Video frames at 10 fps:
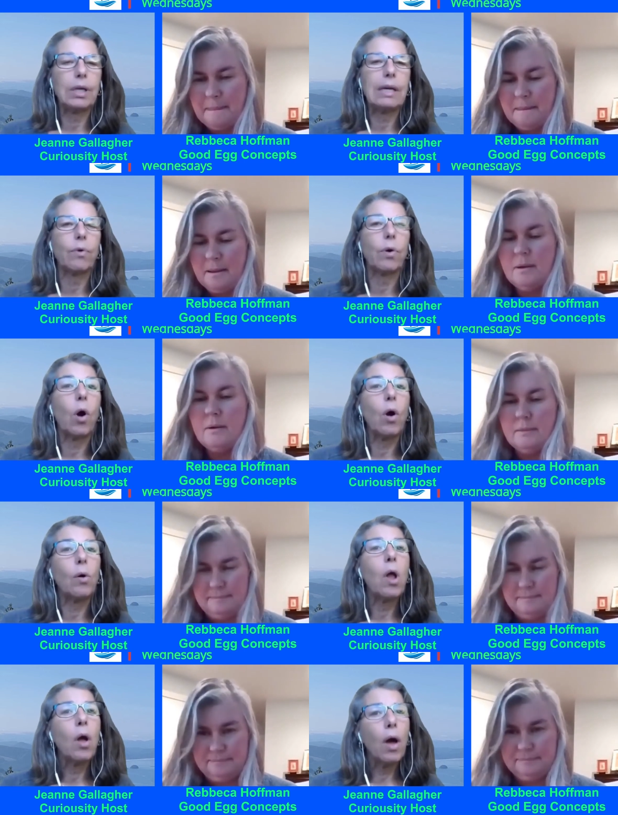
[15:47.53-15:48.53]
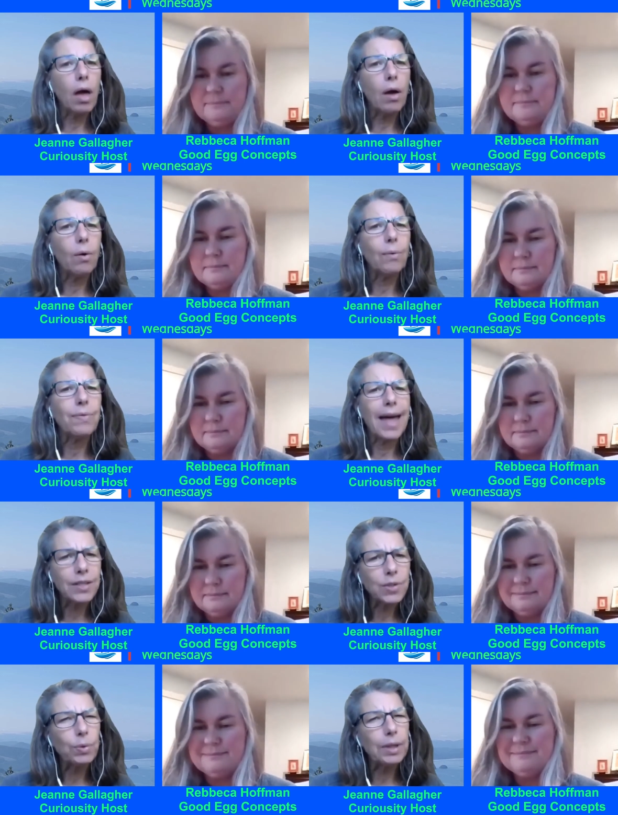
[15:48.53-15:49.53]
Speaker 1: that I'm looking for. Oh,
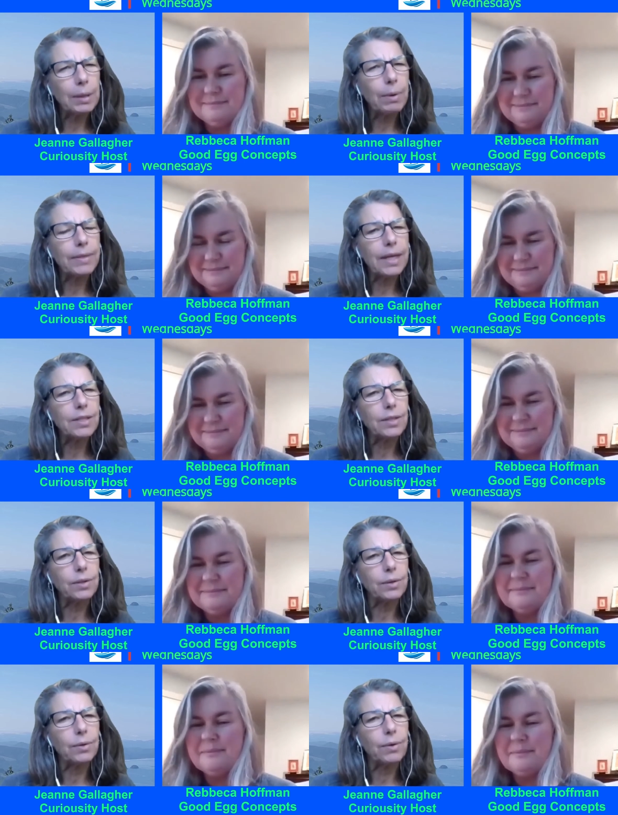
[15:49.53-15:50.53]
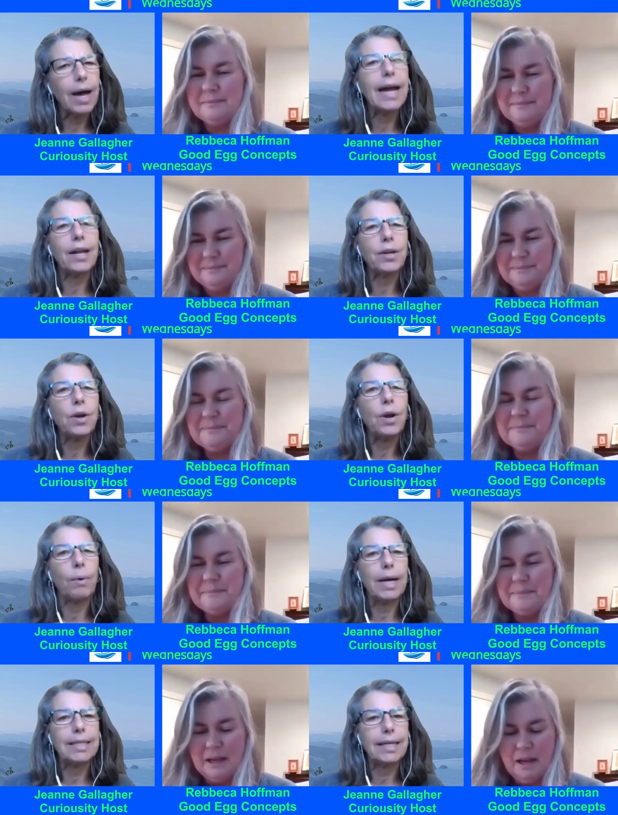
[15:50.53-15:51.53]
oh, that's really what they do. I had
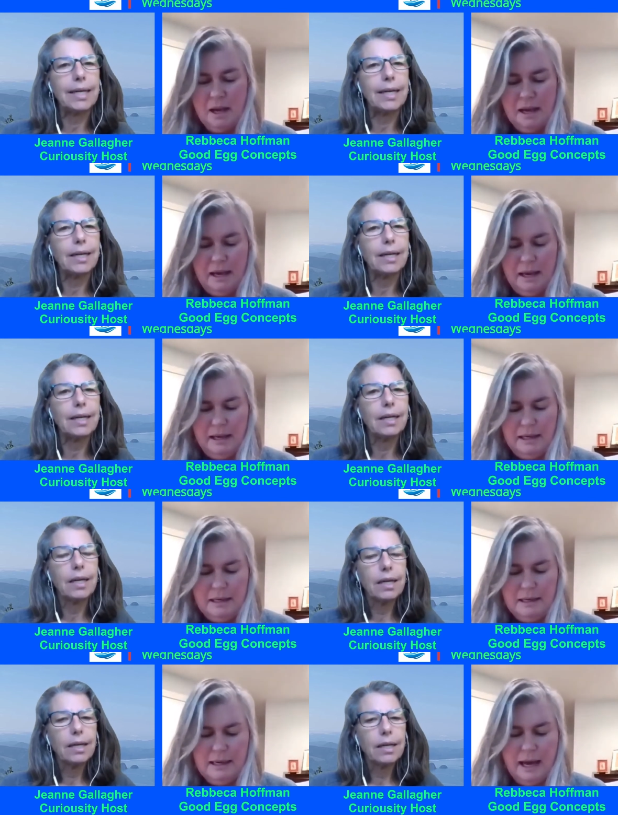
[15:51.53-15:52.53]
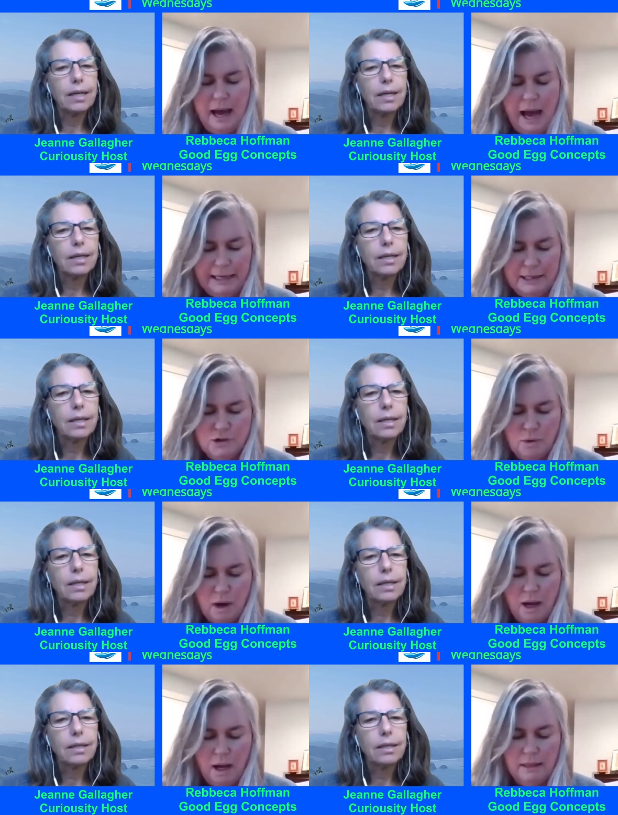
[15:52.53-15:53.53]
mm-hmm. no idea.
Speaker 2: Yeah,
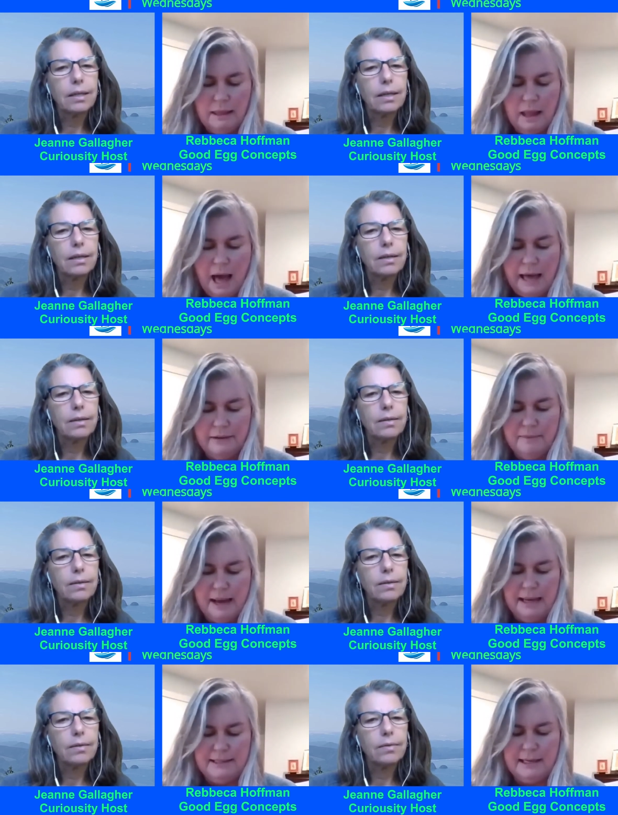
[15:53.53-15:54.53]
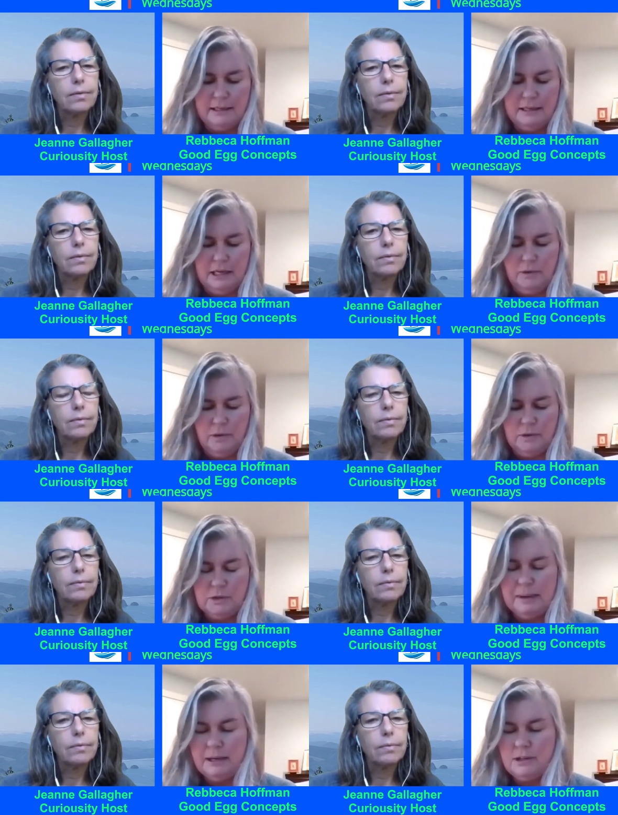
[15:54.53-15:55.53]
I draw a lot of my
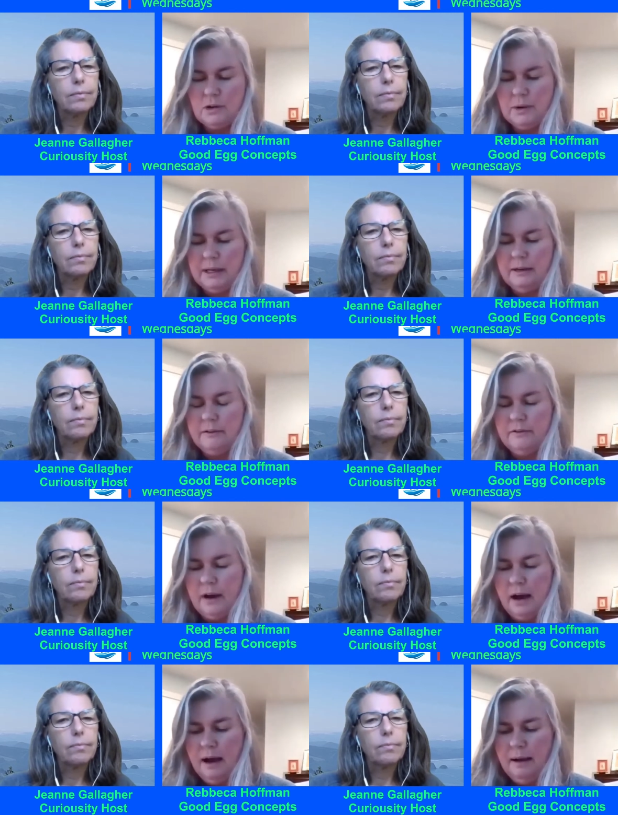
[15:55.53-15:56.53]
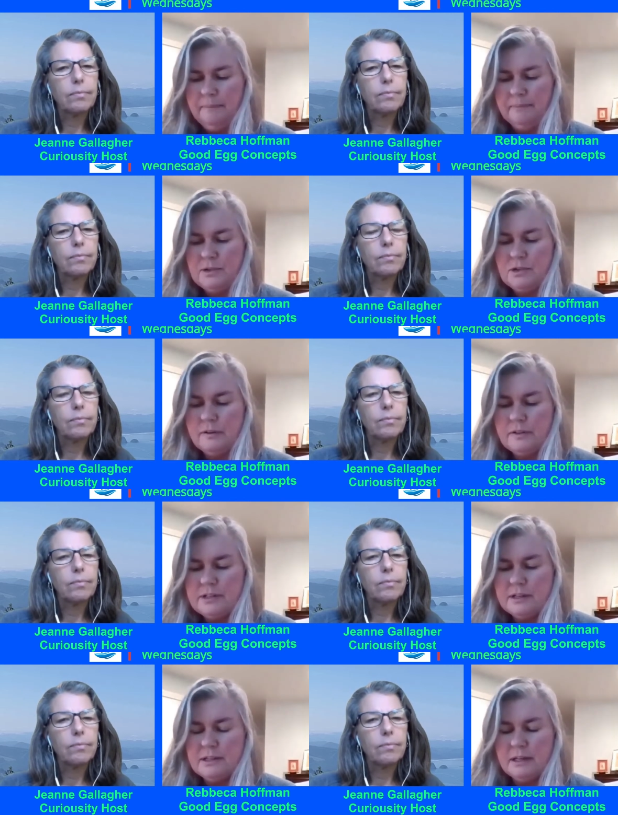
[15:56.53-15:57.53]
technique with respect to creative um,
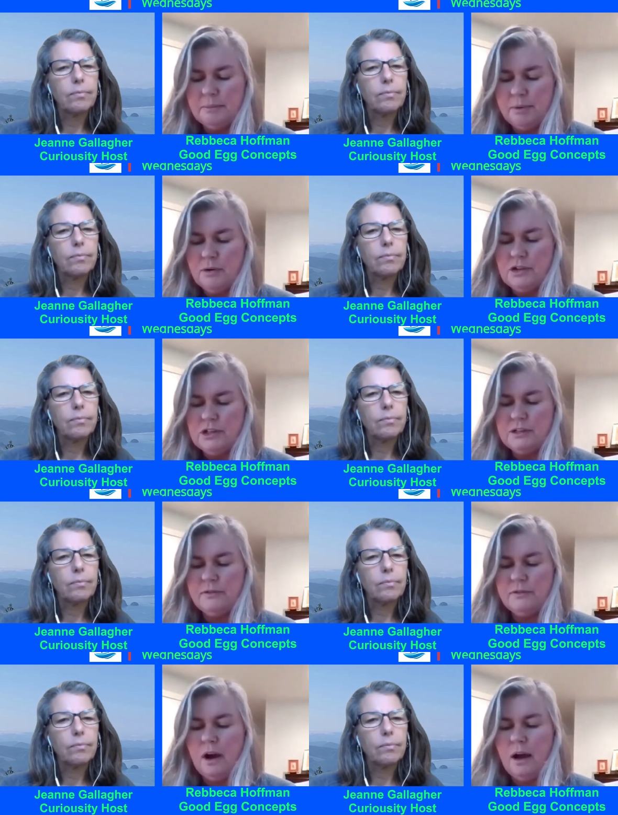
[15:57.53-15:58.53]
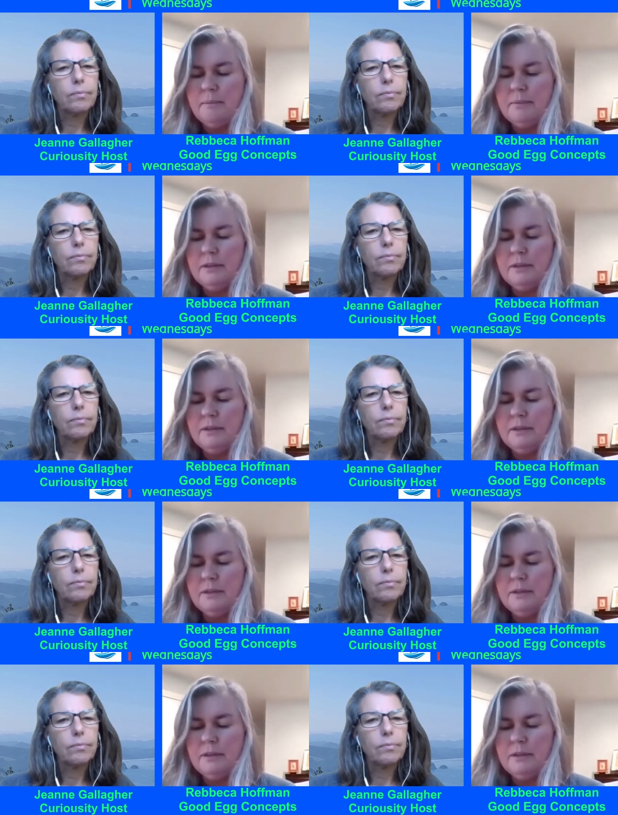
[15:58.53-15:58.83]
services and approaches